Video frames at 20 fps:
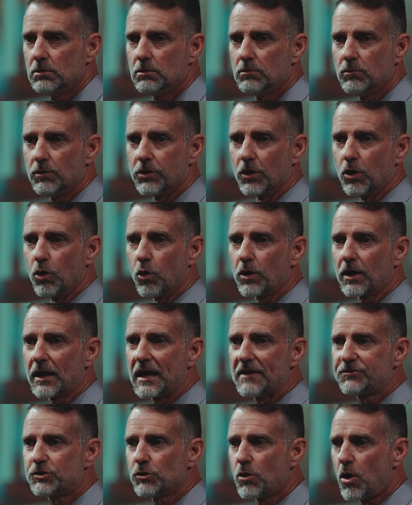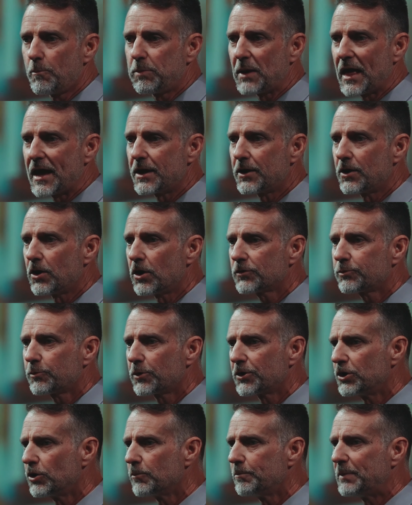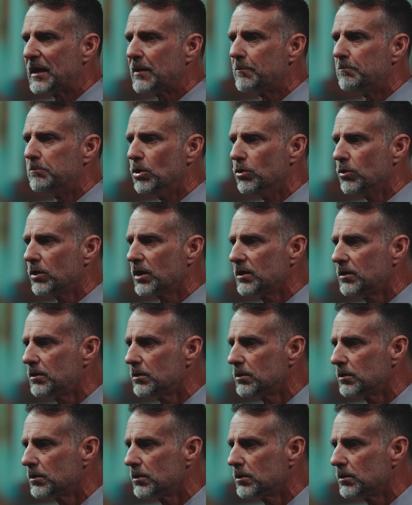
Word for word: Well, the Lord left you on planet Earth where you're being bullied.